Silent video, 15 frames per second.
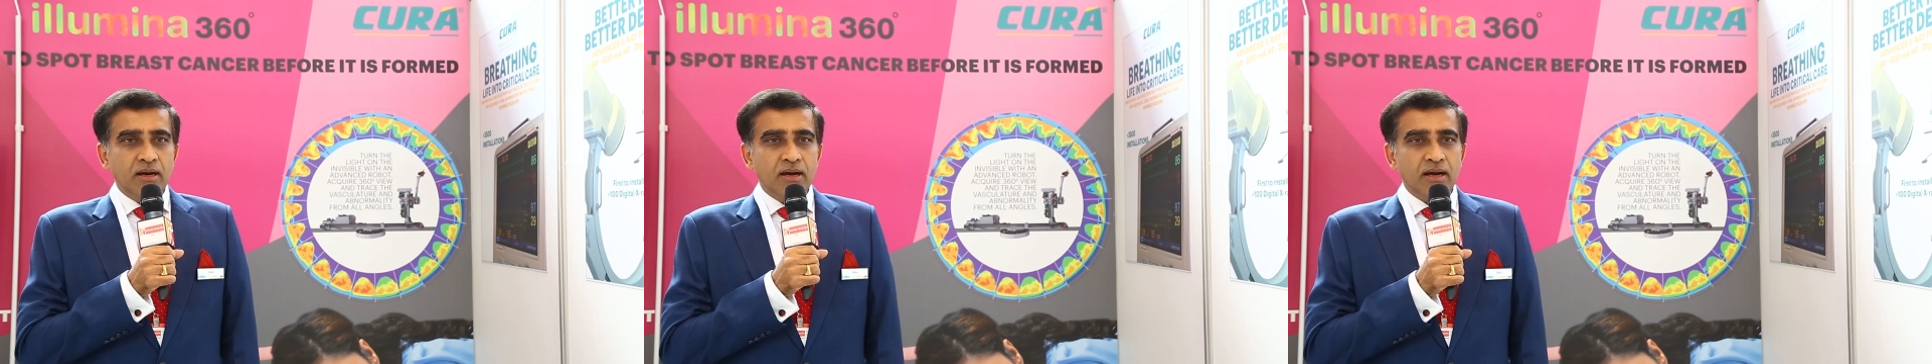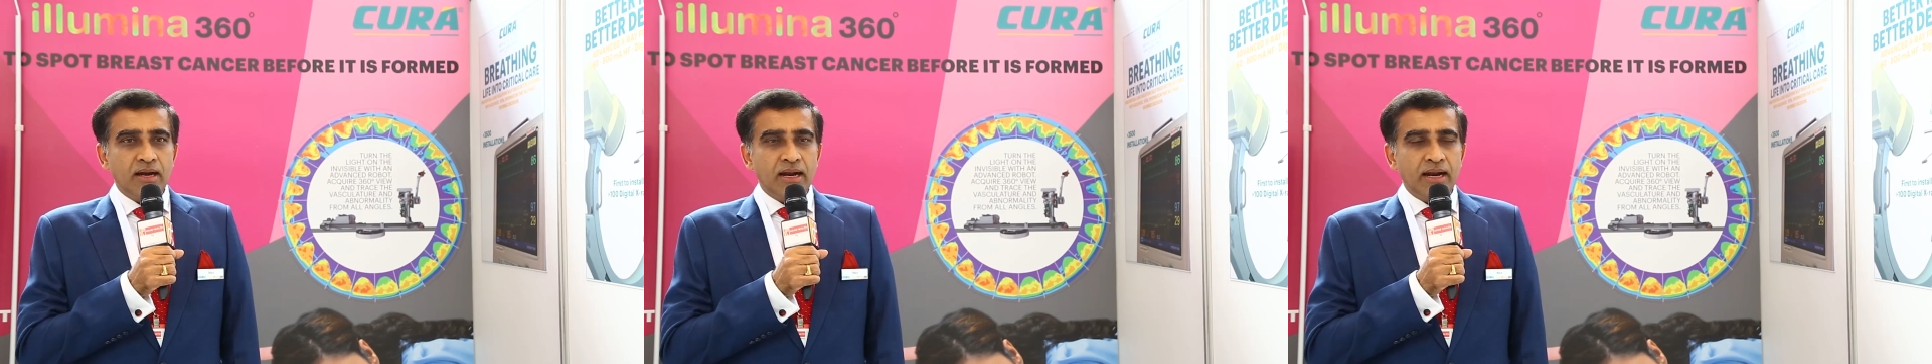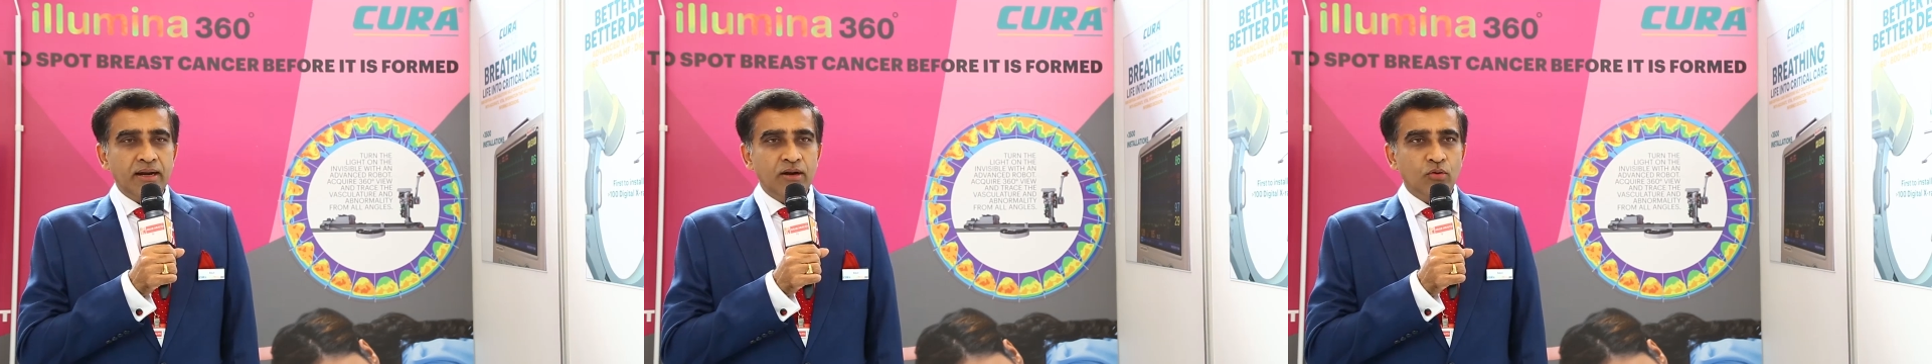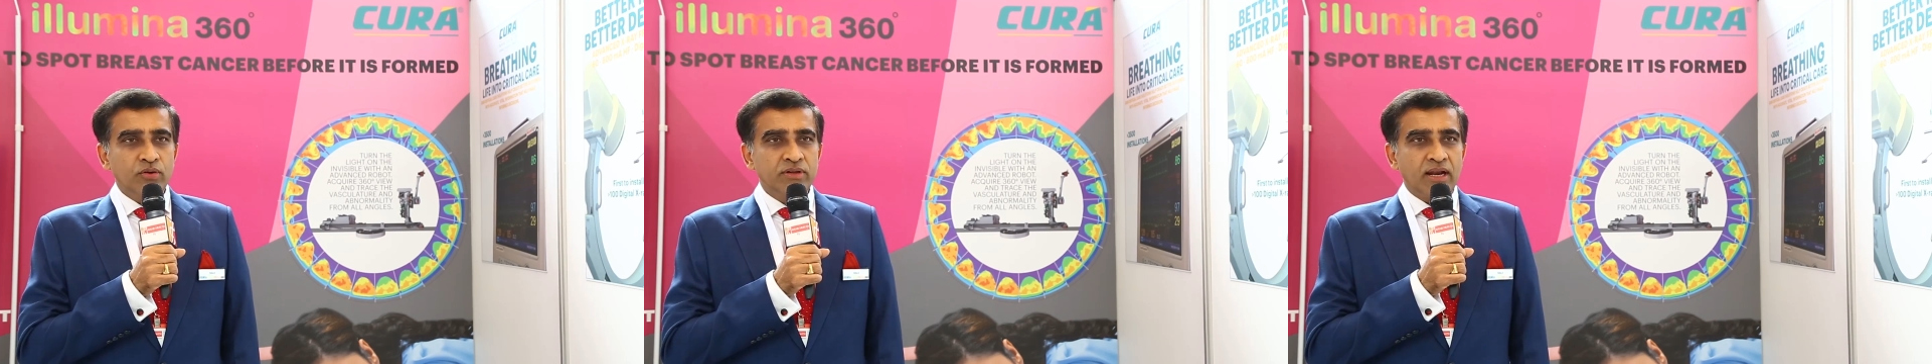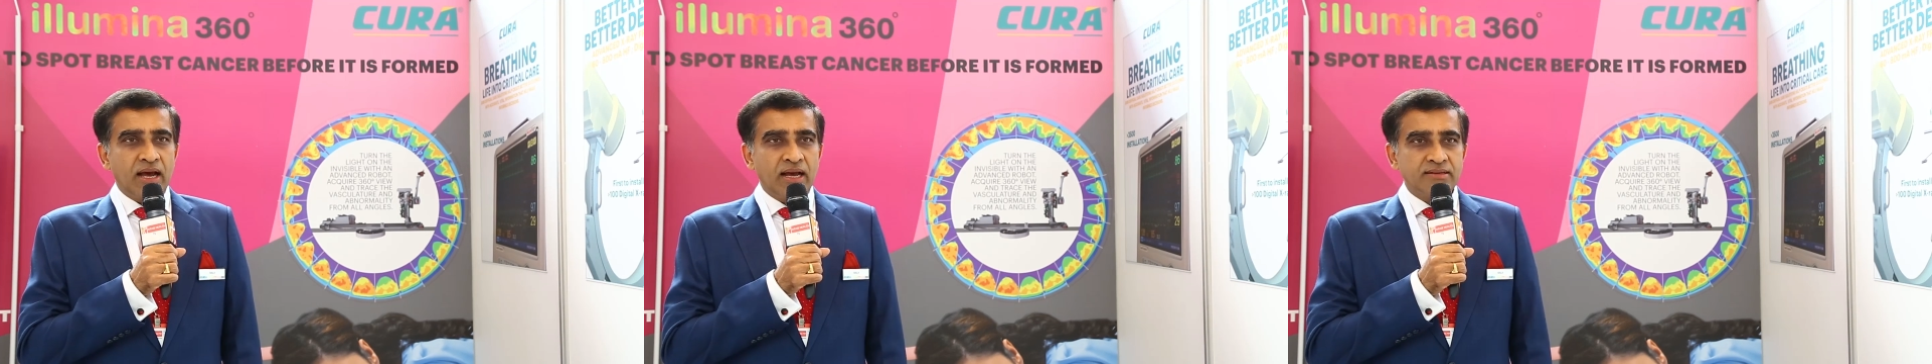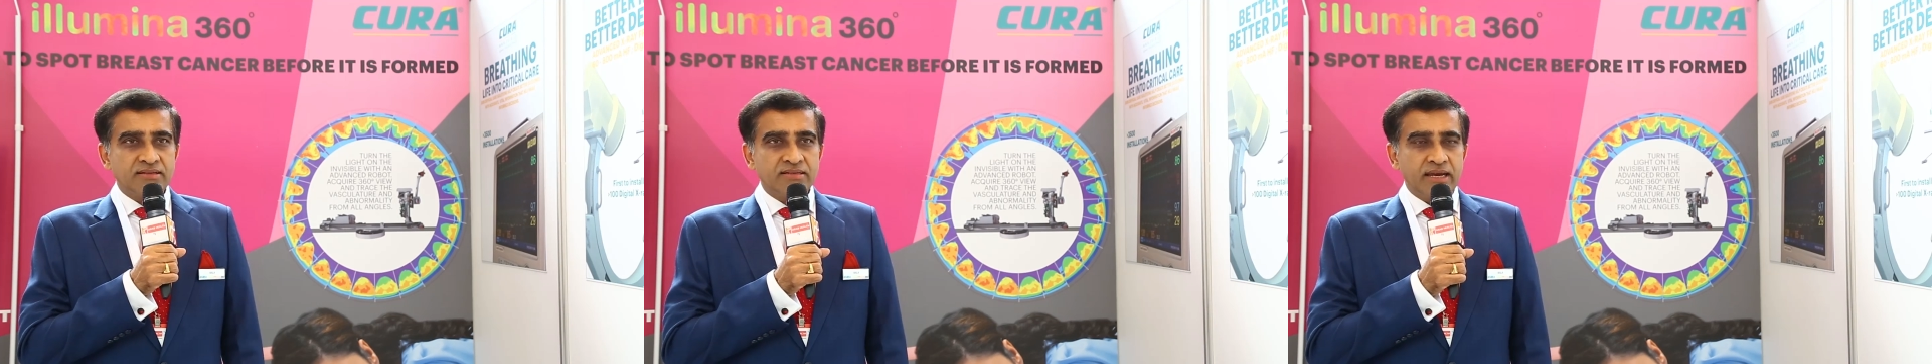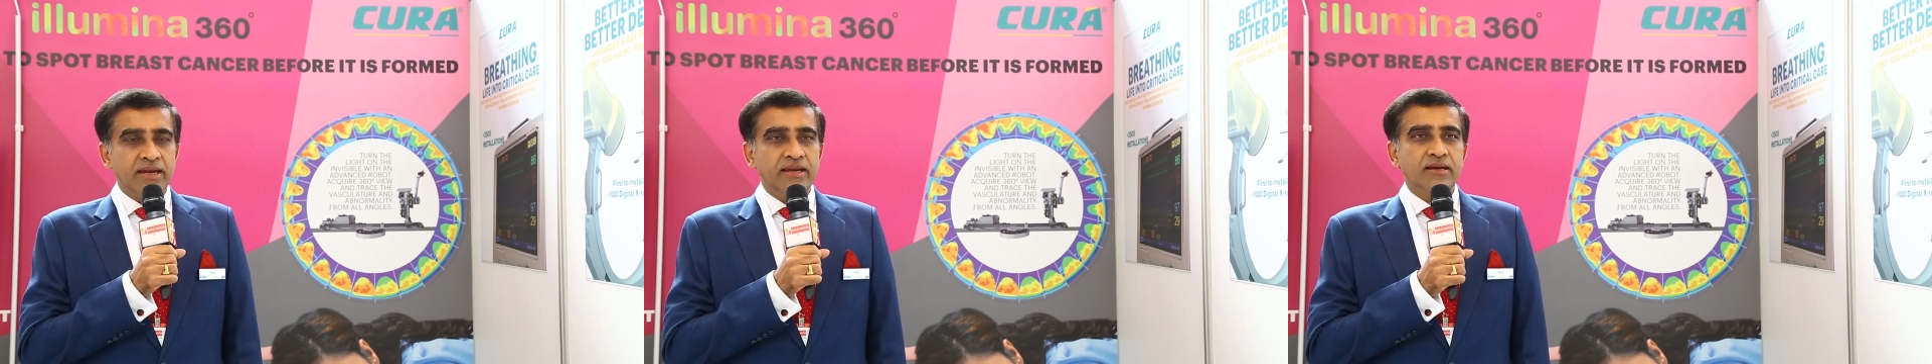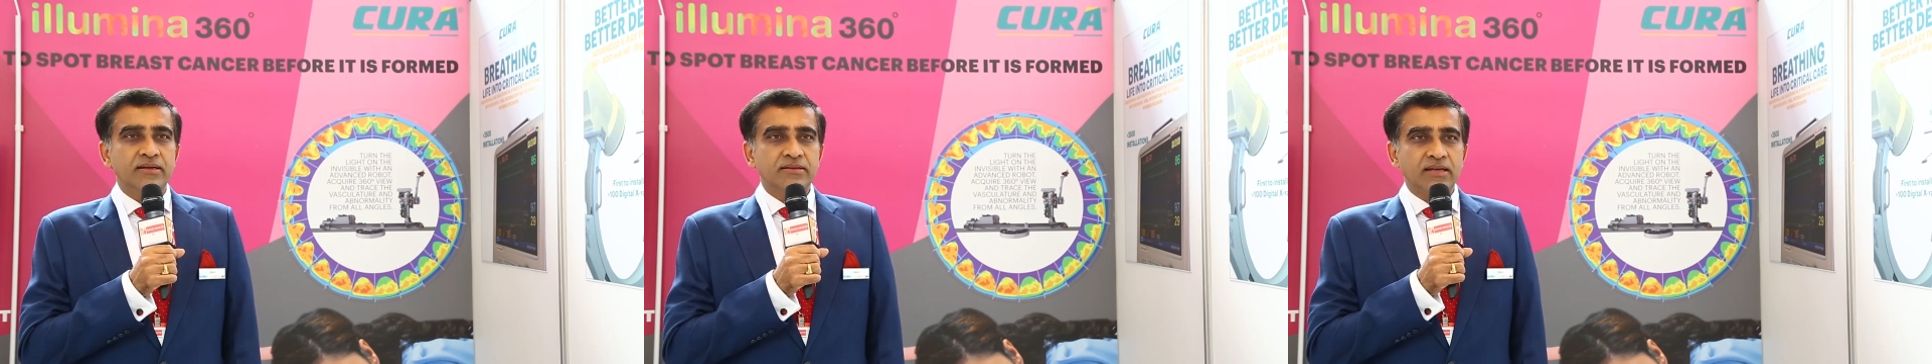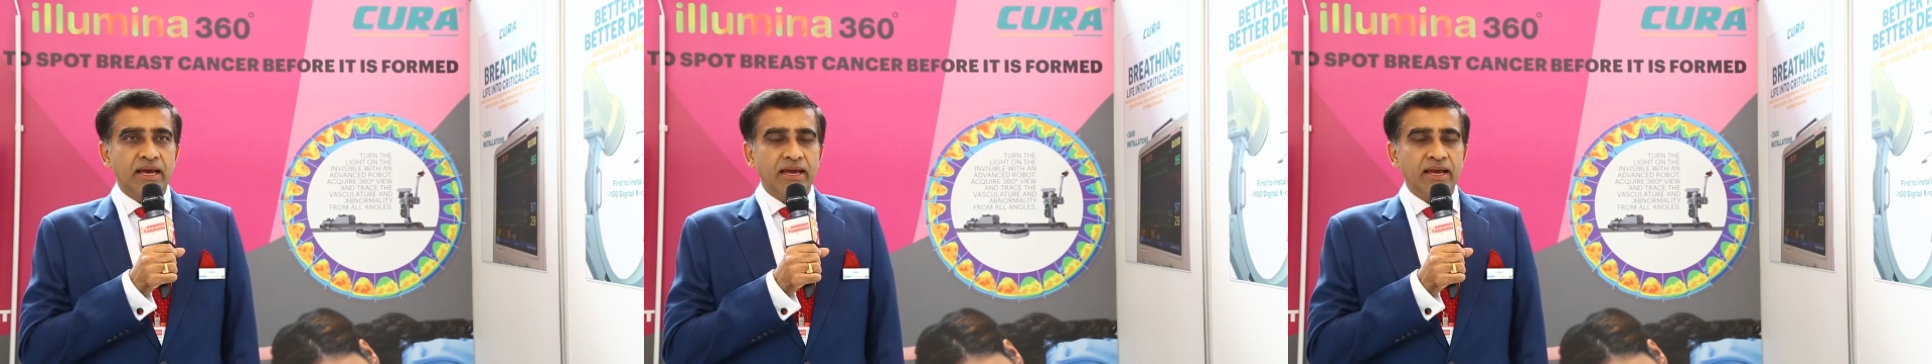And over the last 10 years,